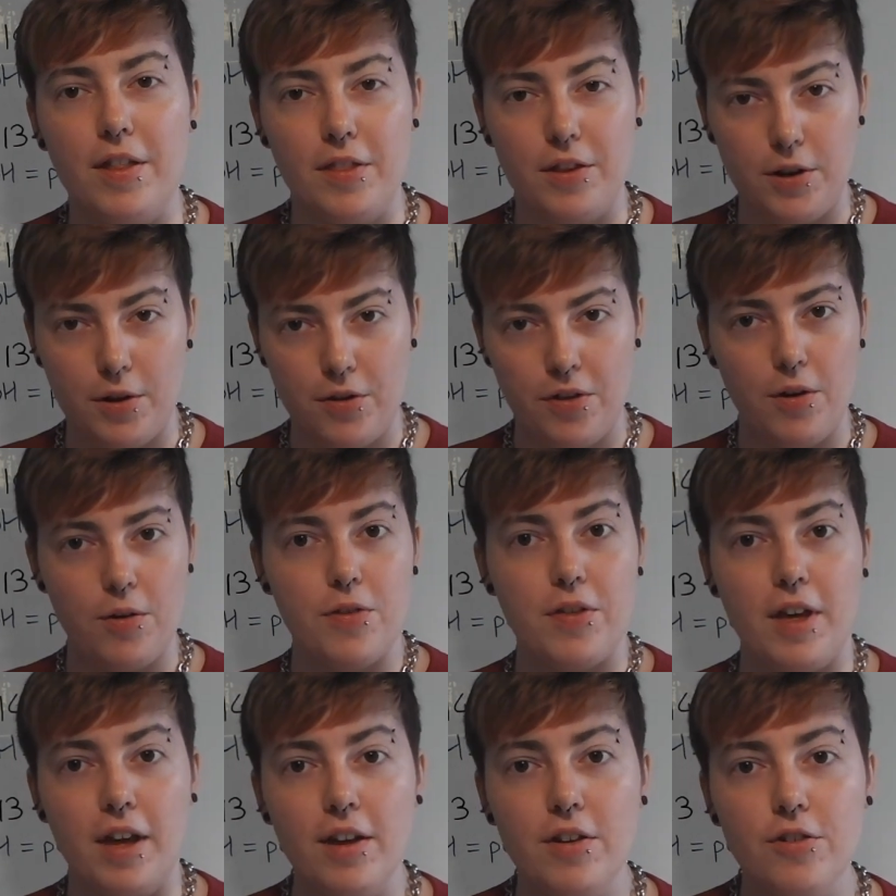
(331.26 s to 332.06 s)
the
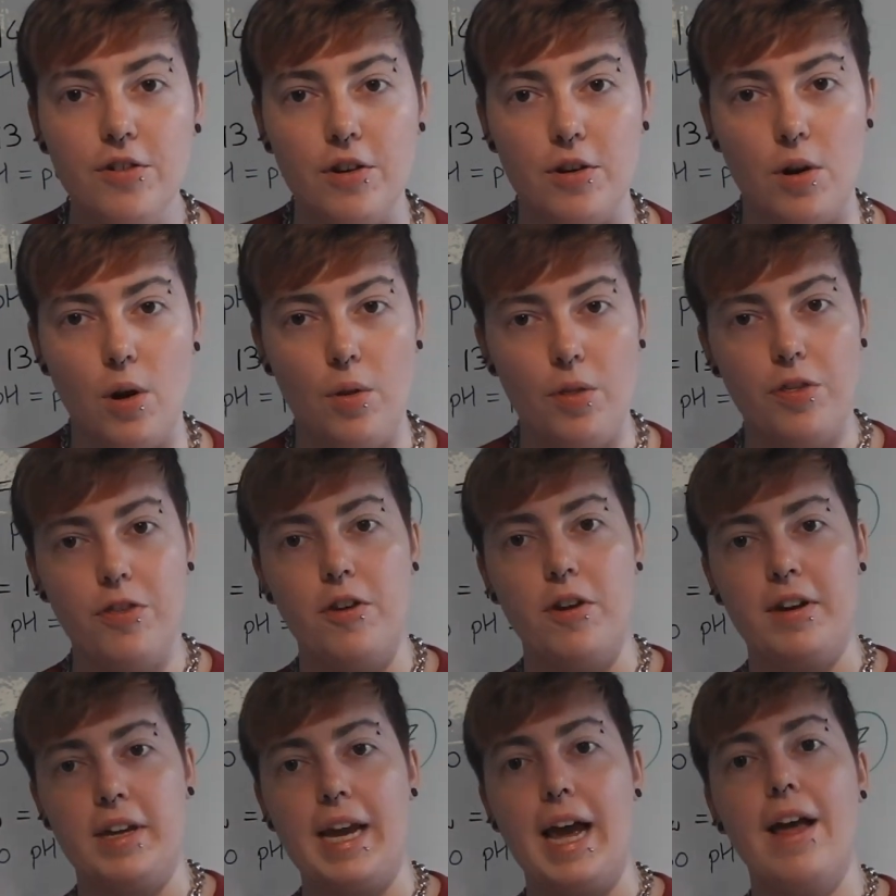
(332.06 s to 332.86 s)
dissociation
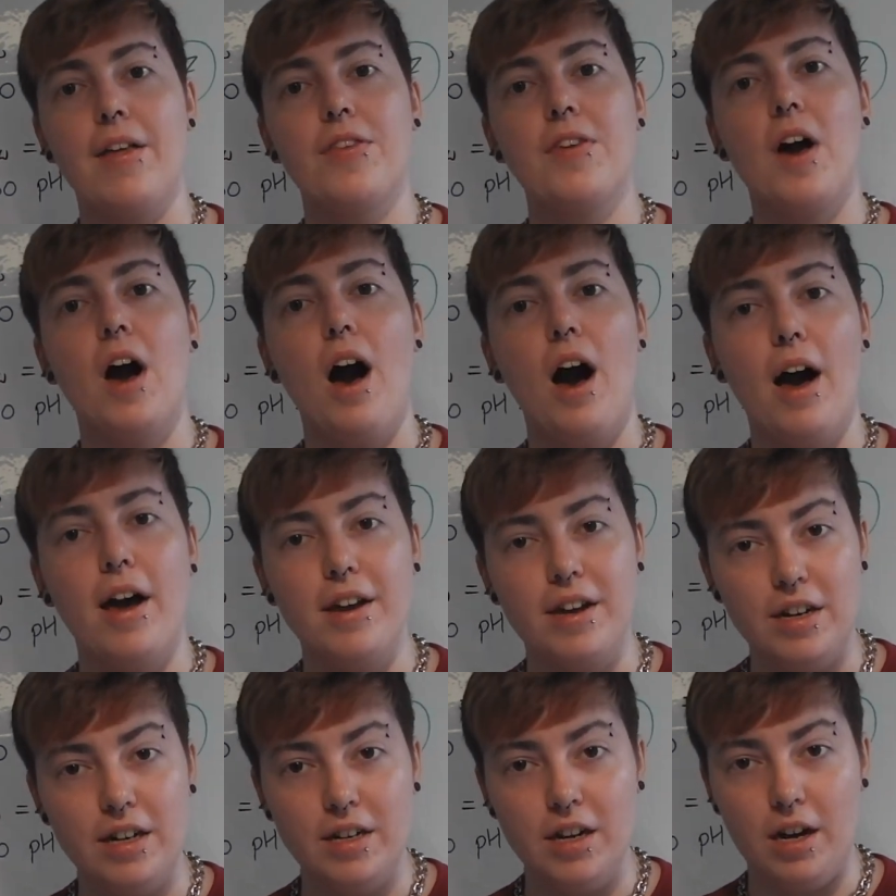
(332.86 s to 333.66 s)
constant gets higher
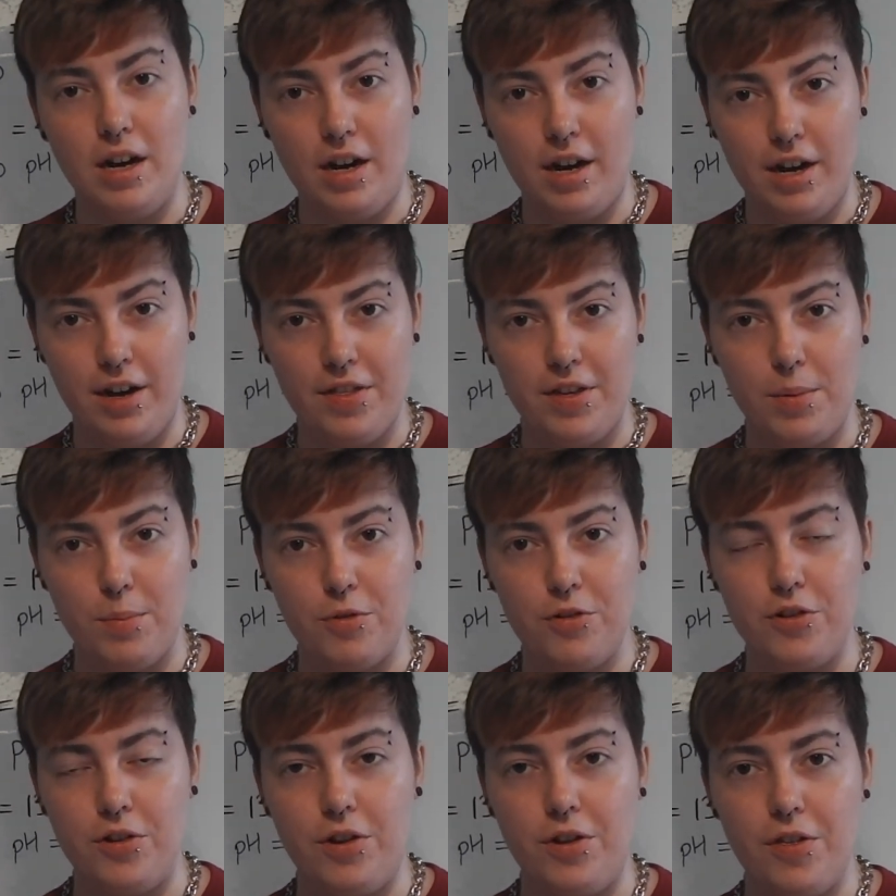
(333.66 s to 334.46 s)
at higher
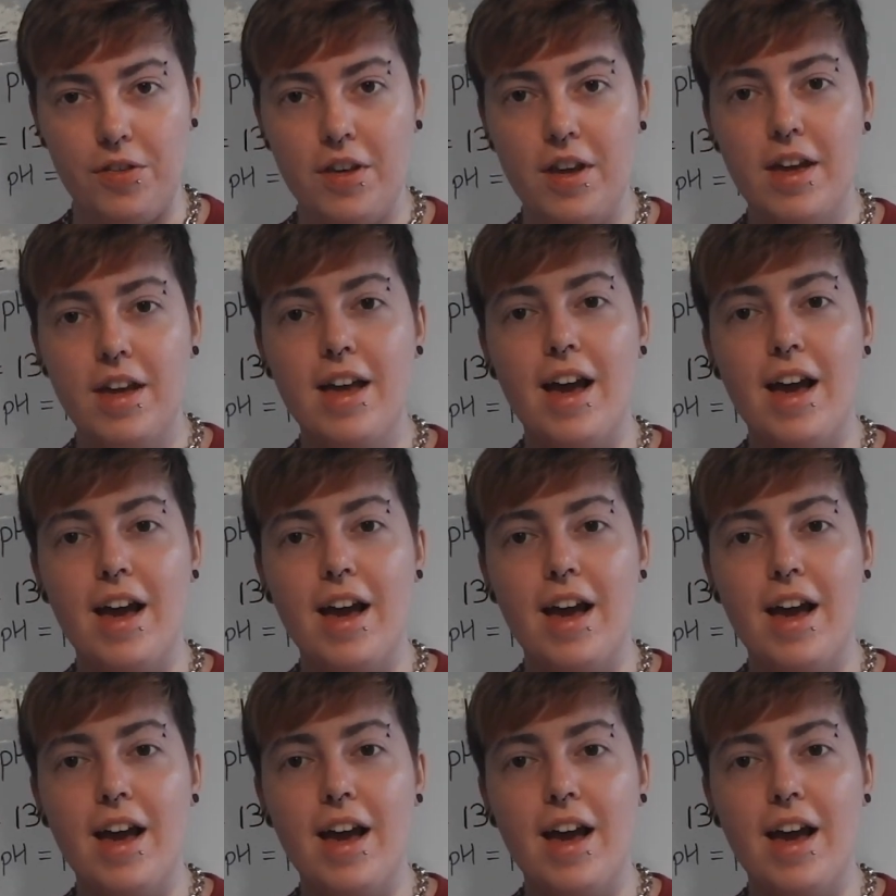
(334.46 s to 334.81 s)
temperatures